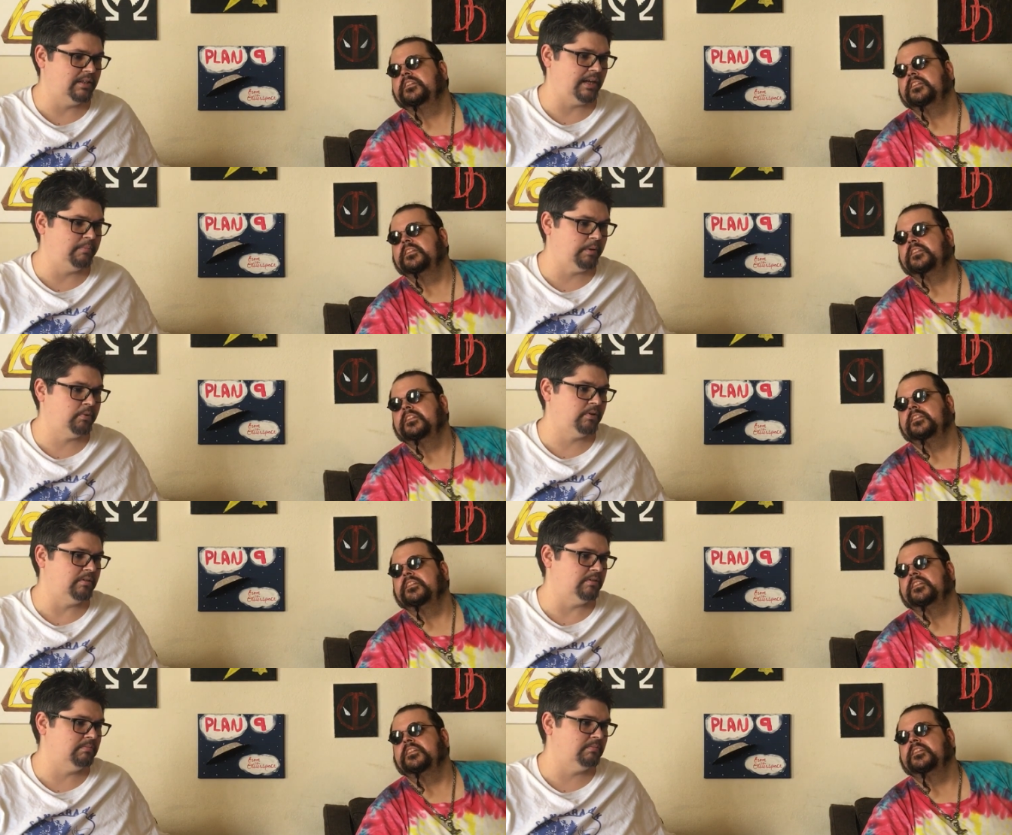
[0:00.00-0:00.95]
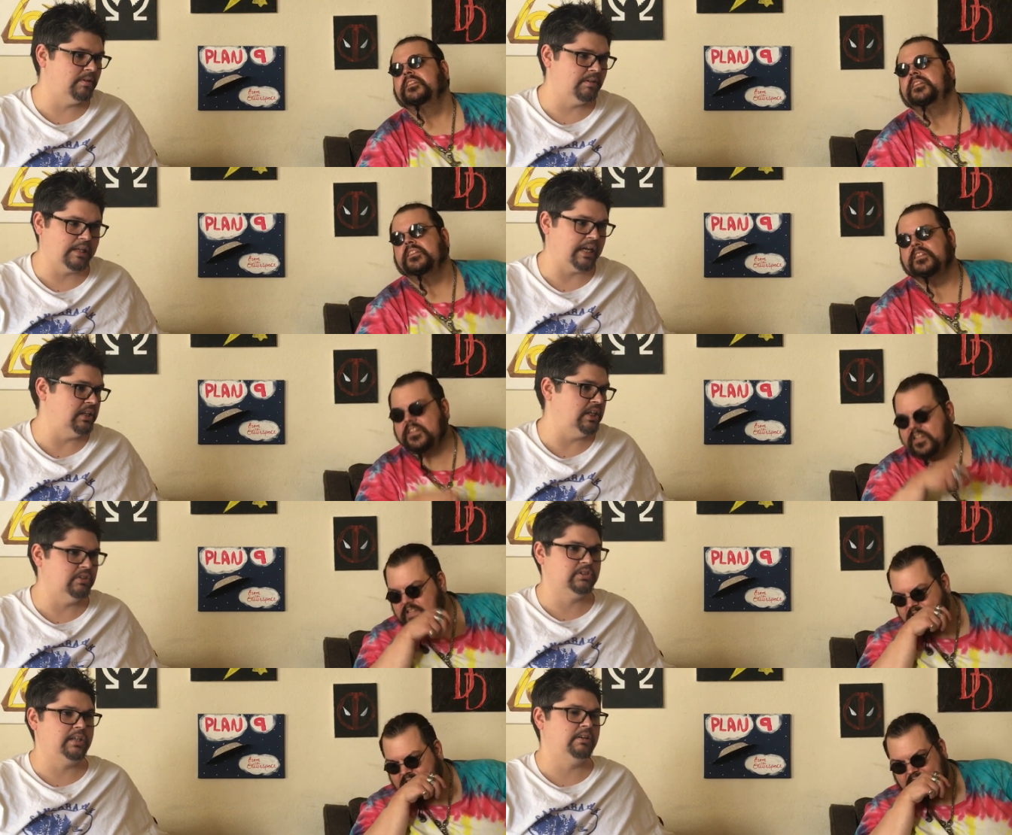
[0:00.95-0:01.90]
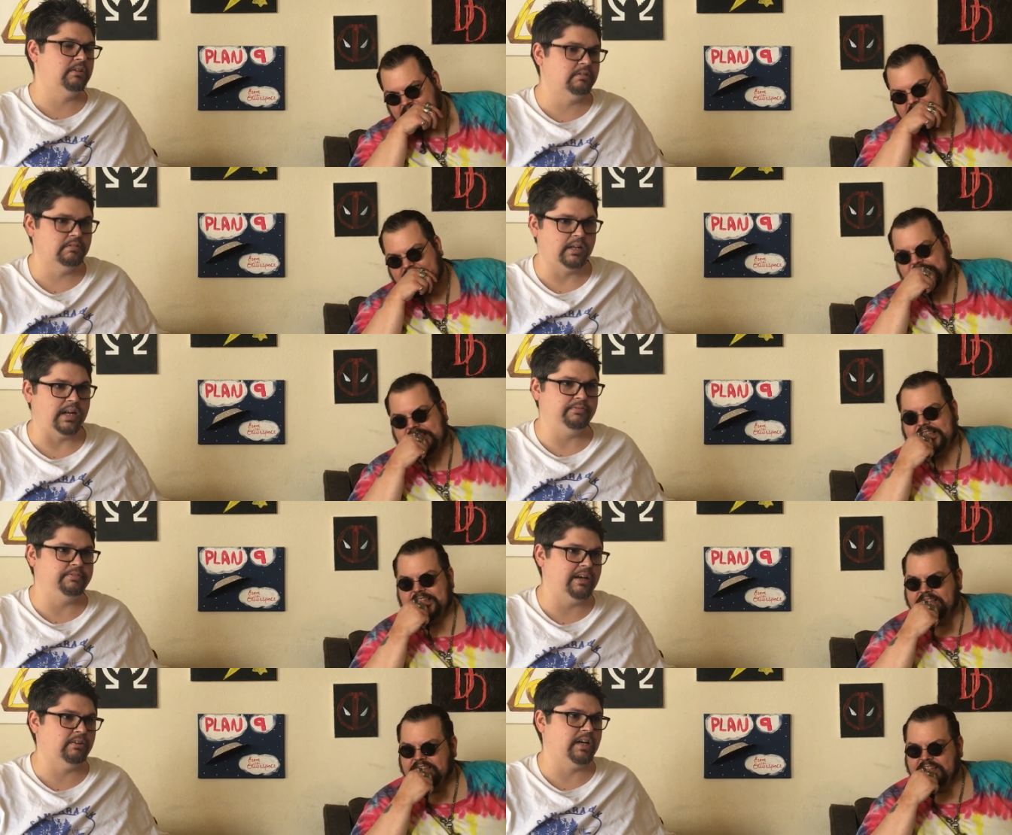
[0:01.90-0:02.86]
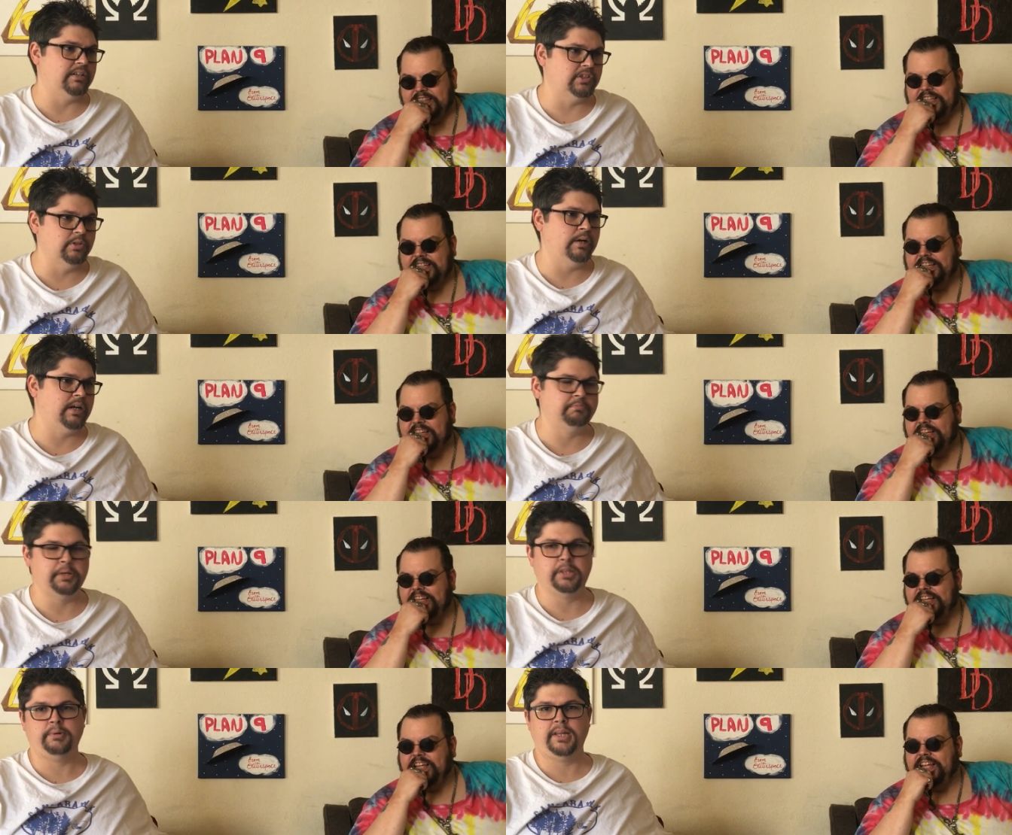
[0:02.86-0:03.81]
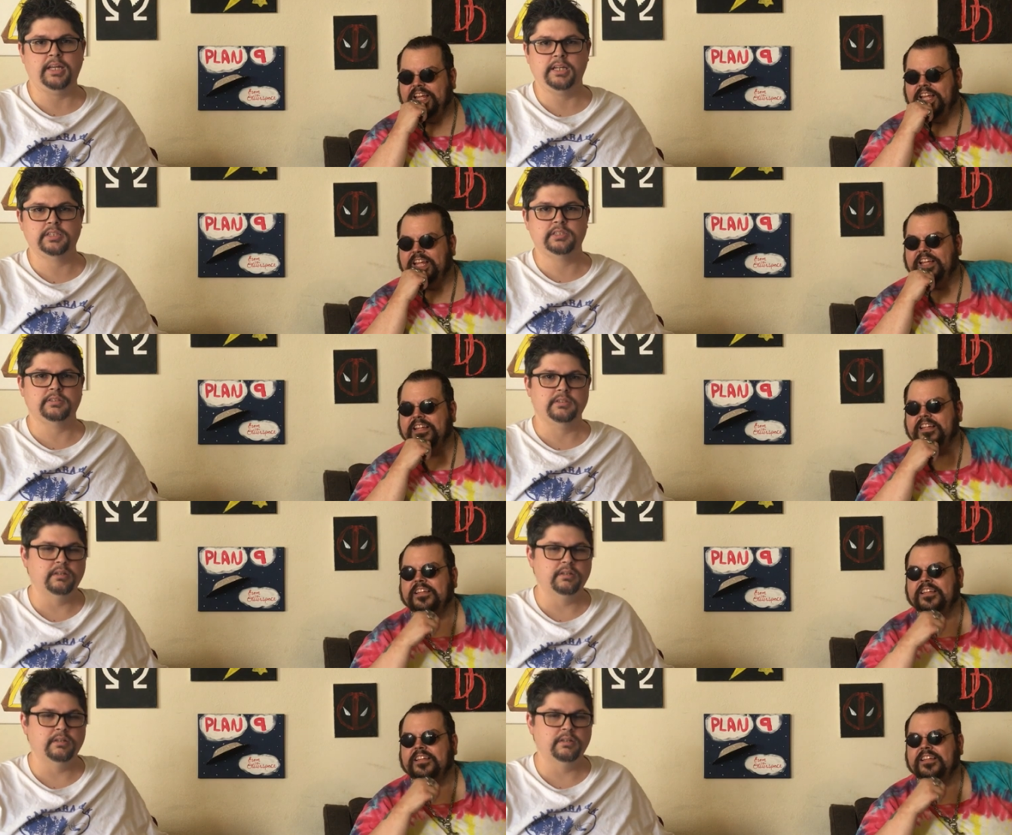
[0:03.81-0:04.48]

Speaker 1: that I remember, again, years later, I've now got two out of my three kids.